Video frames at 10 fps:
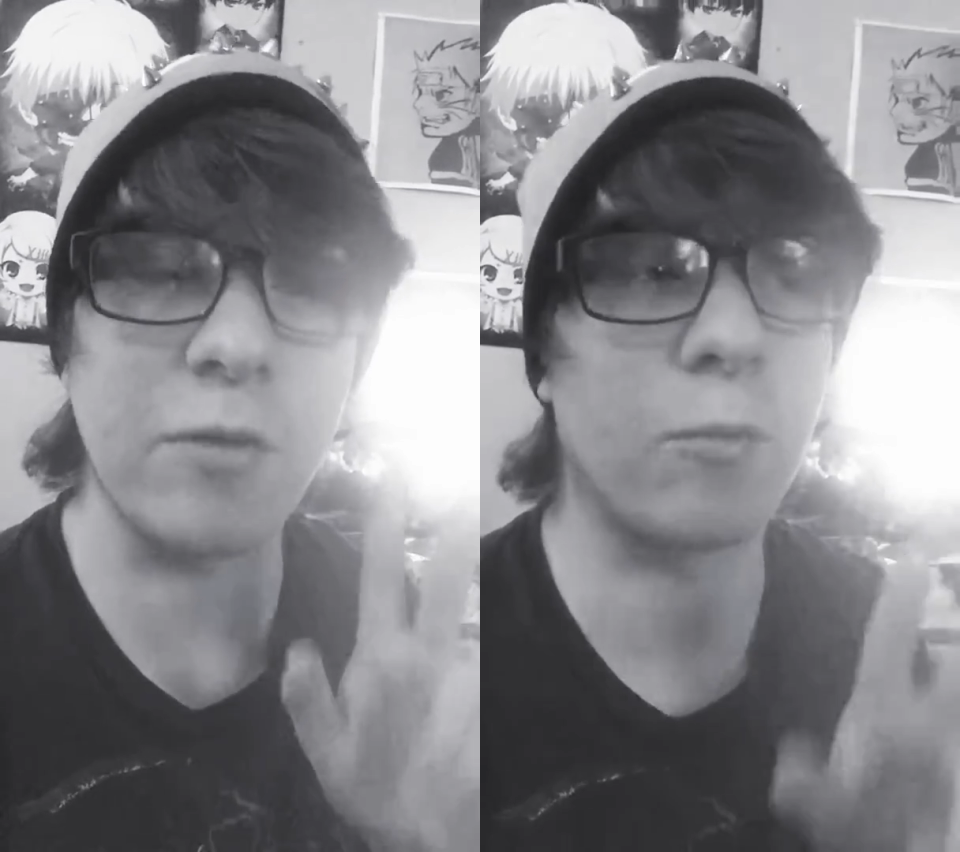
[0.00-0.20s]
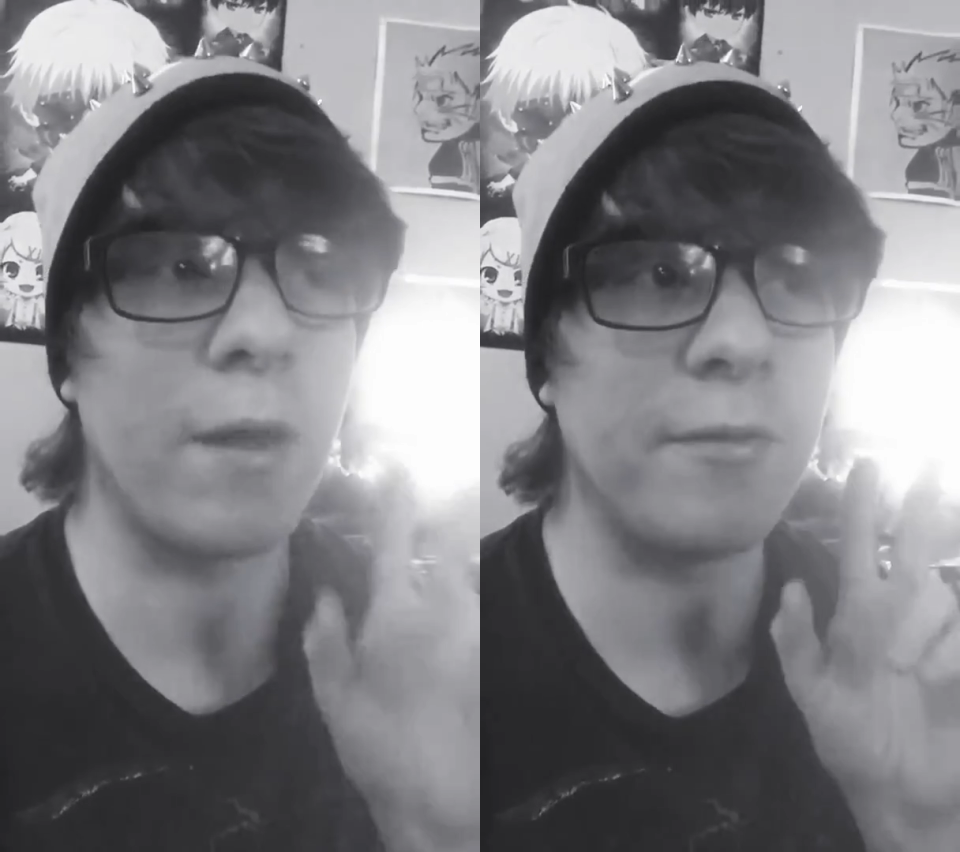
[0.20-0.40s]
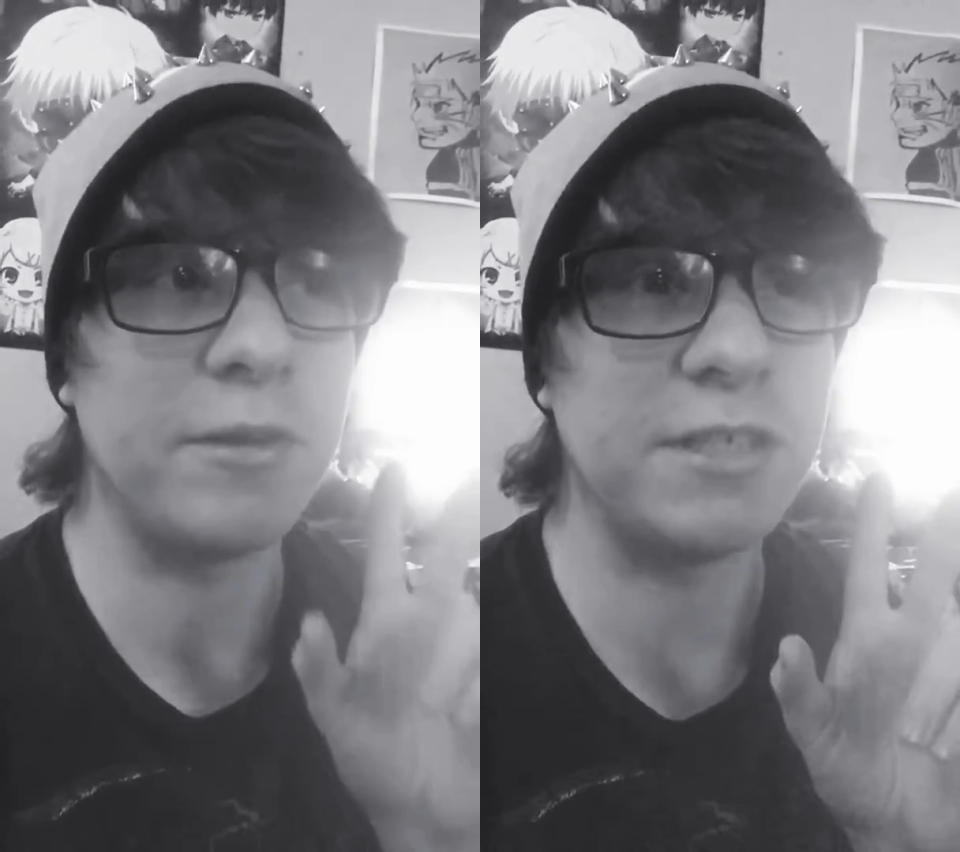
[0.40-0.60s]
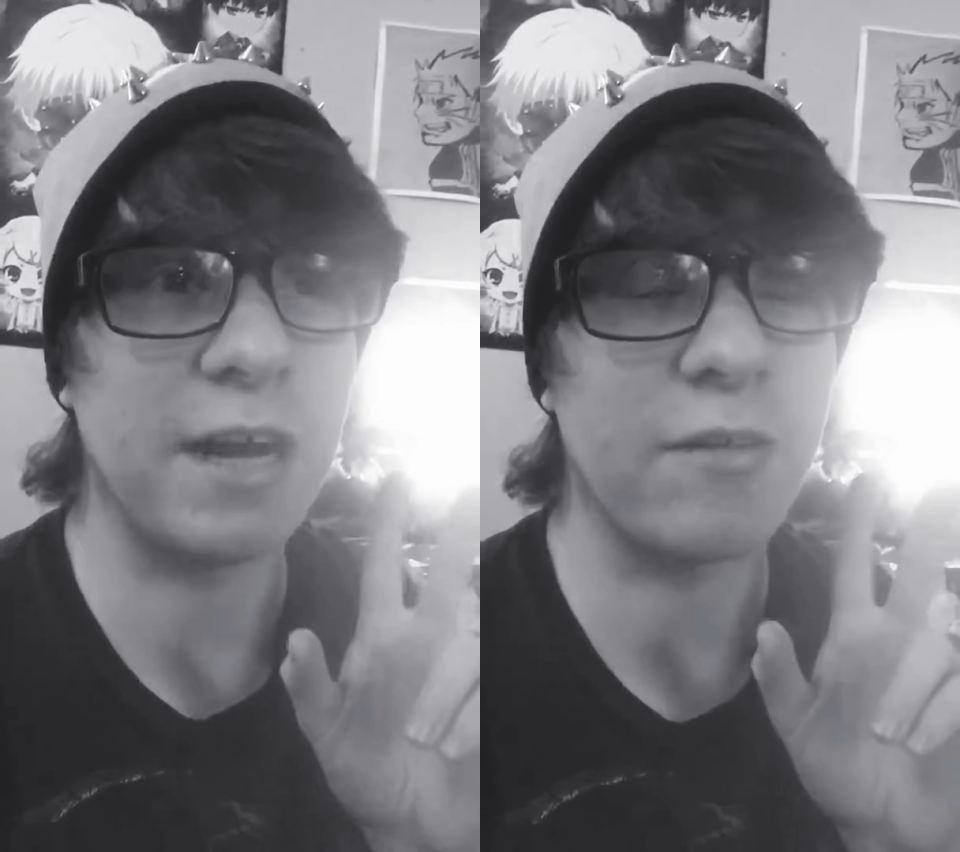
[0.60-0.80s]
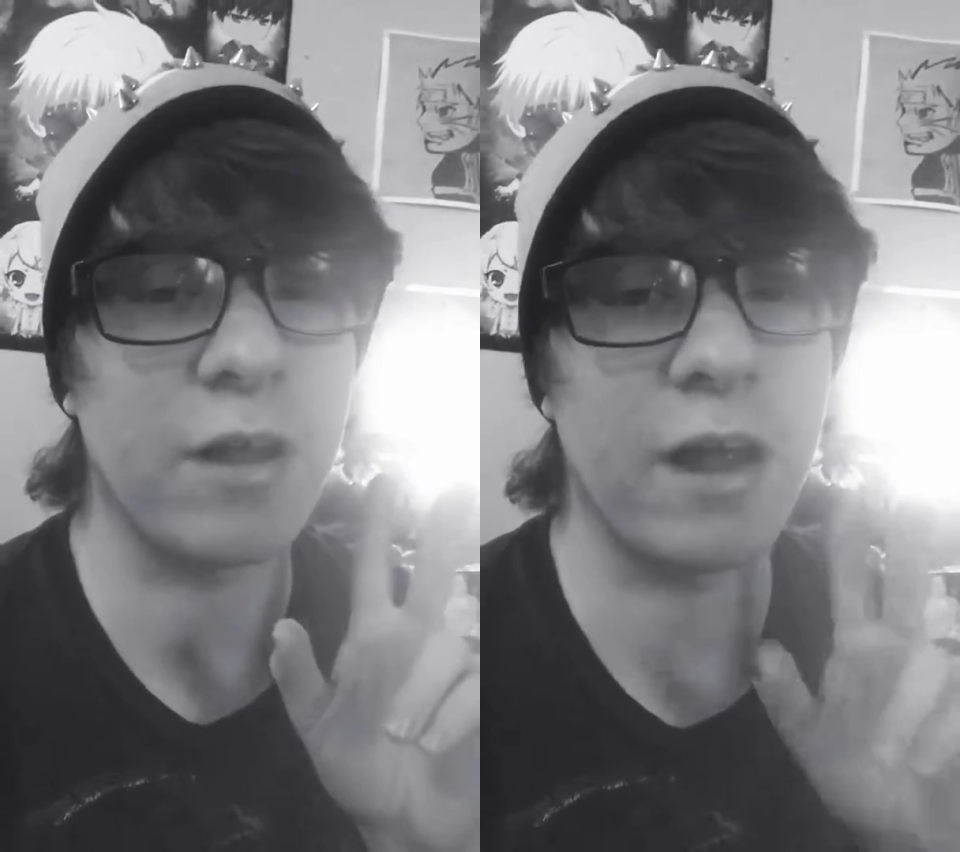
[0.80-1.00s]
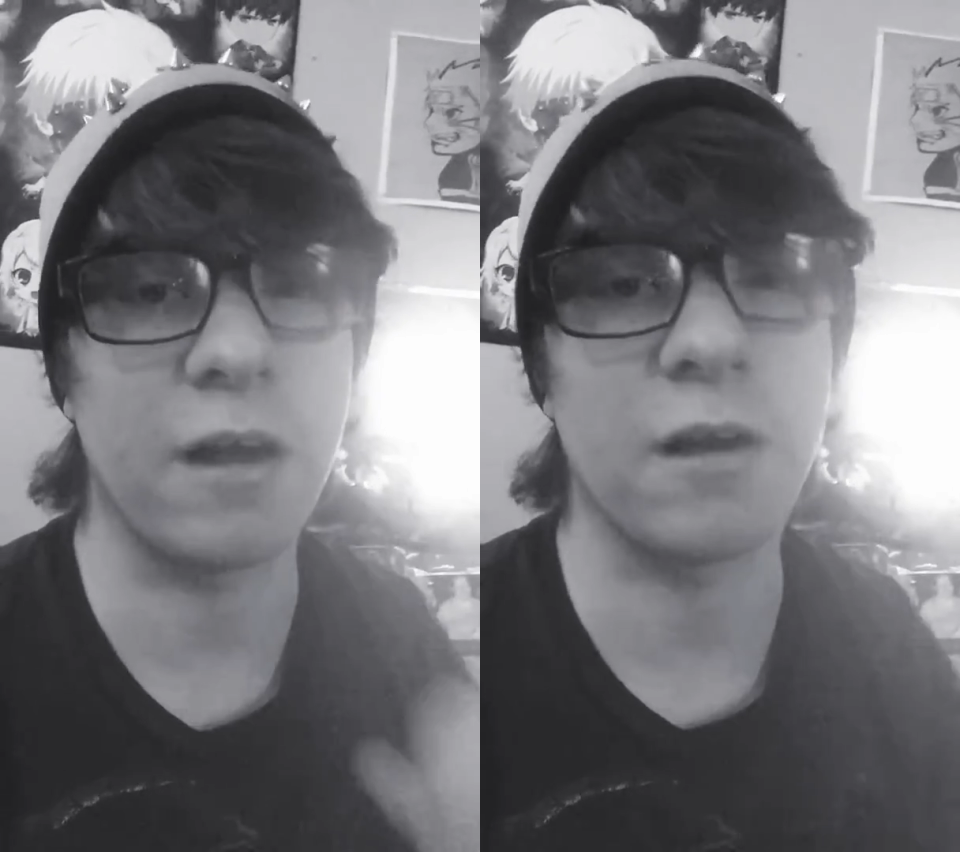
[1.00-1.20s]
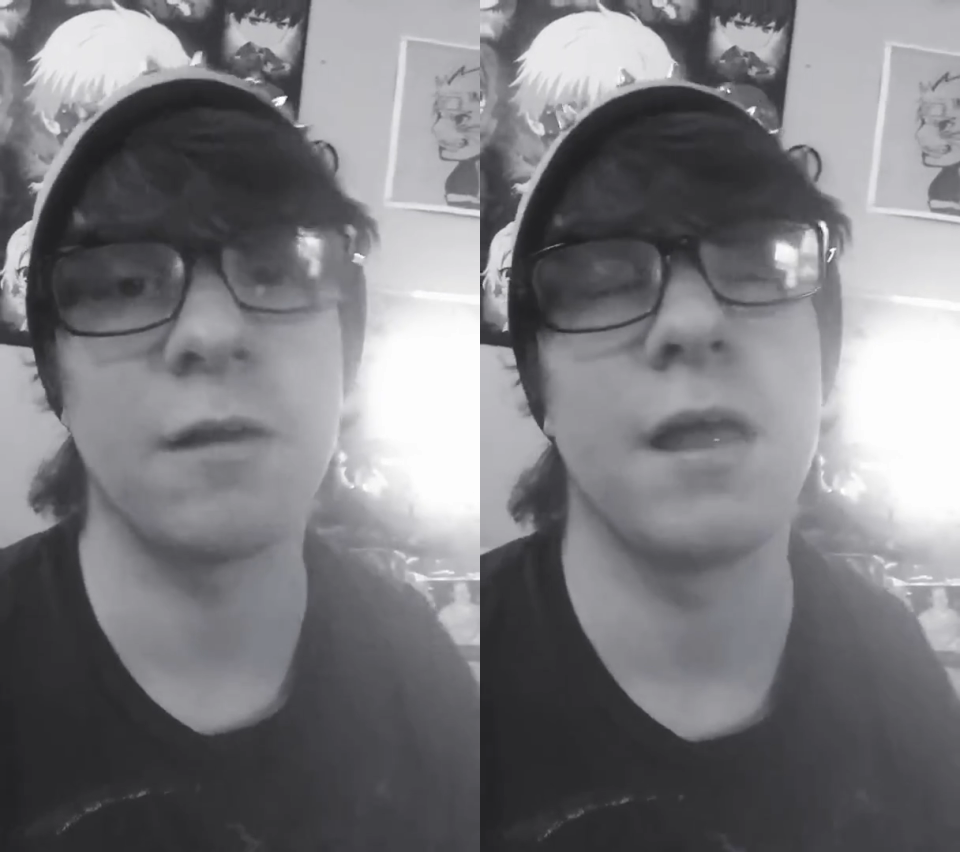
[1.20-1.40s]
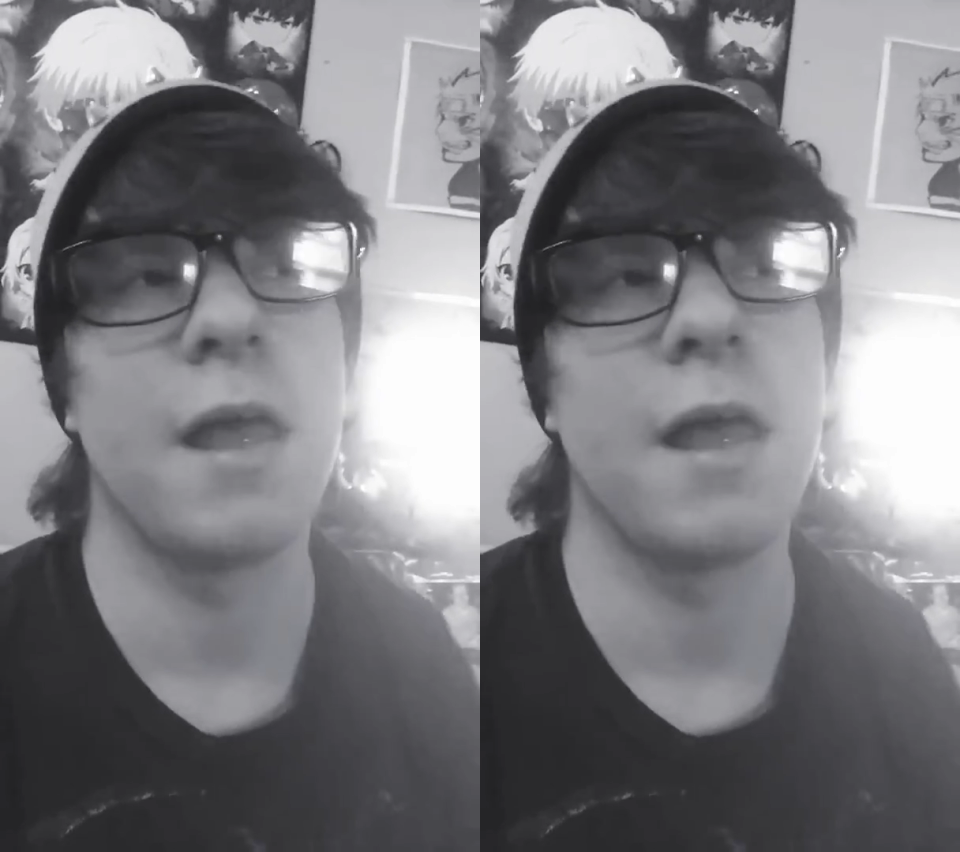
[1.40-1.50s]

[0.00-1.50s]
Ren293 here,